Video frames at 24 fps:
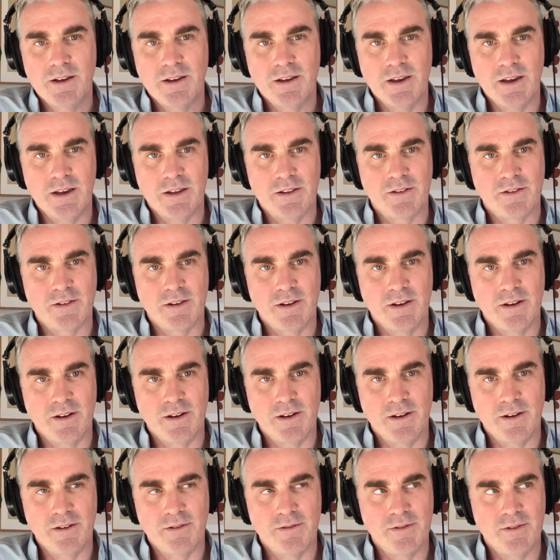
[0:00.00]
It's
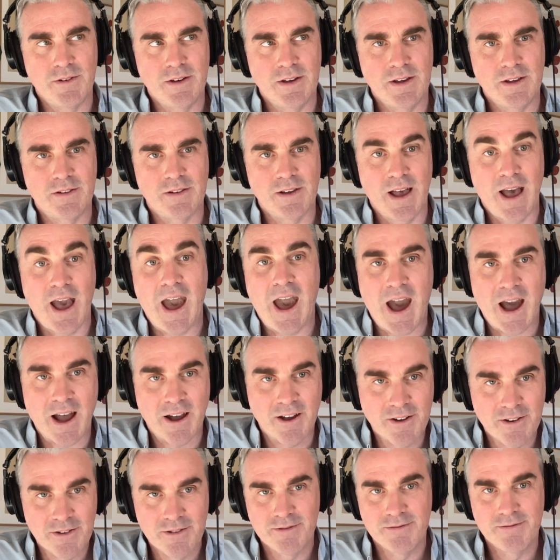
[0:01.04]
a it's a
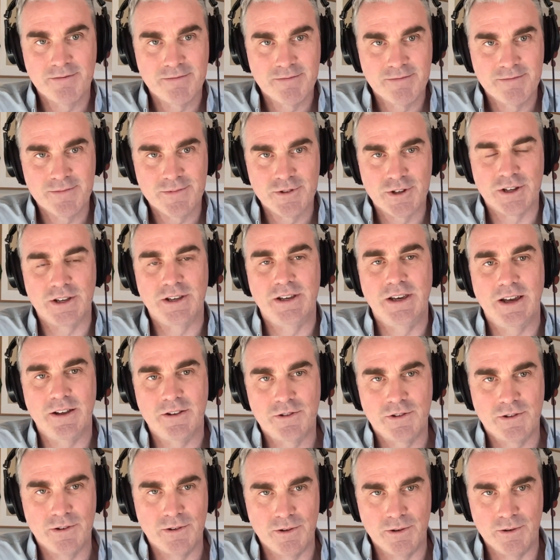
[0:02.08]
hack to
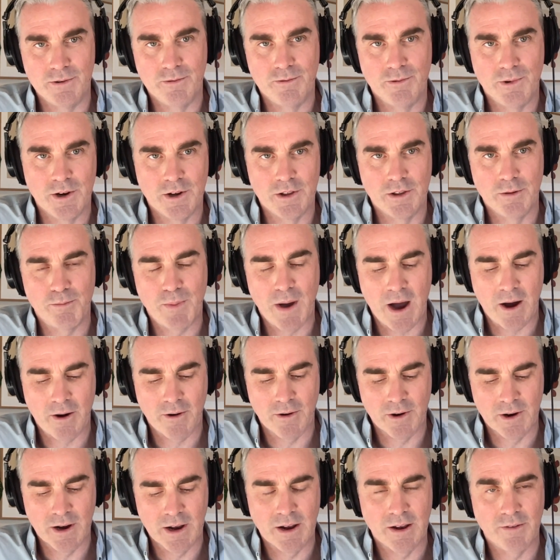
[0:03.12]
get to where the that.
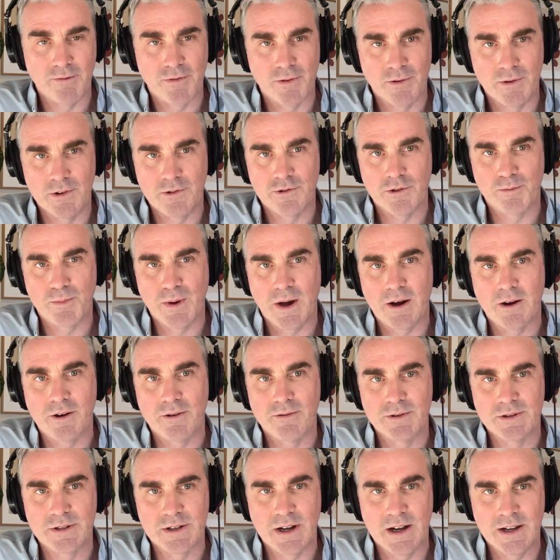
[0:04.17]
power and influential power
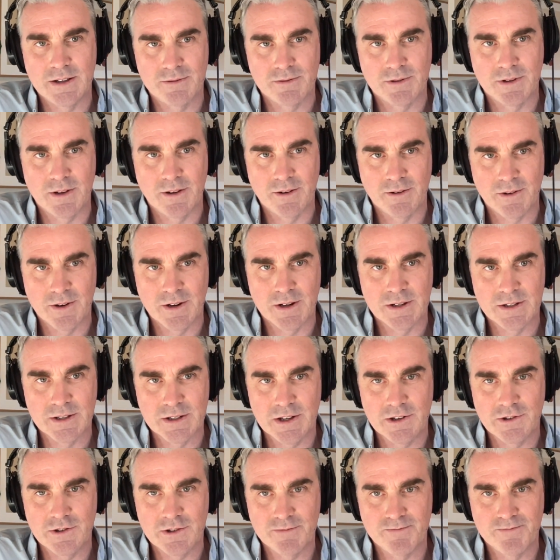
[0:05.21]
resides within an right.
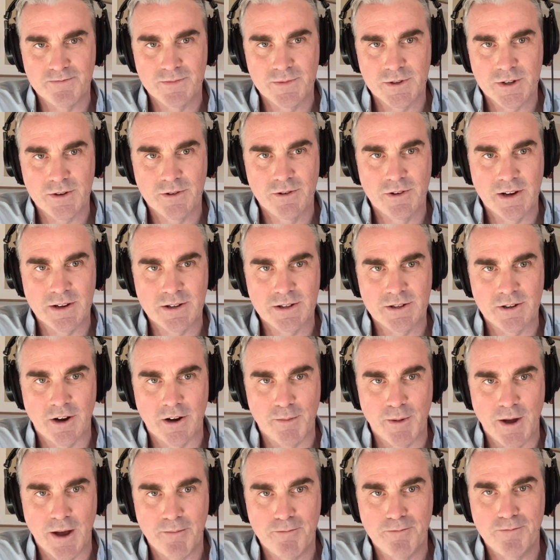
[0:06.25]
organization. So create a star
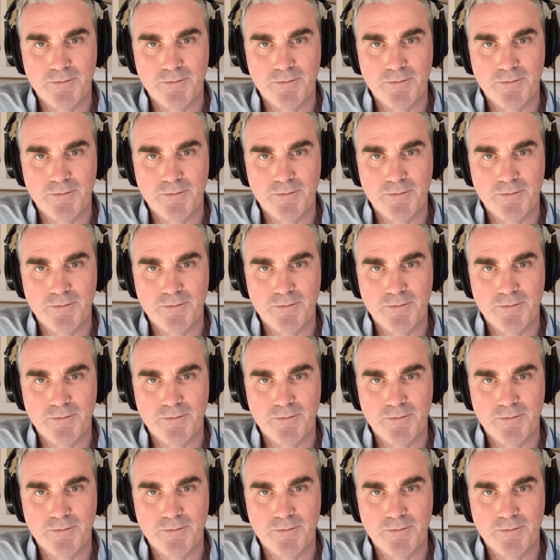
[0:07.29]
map.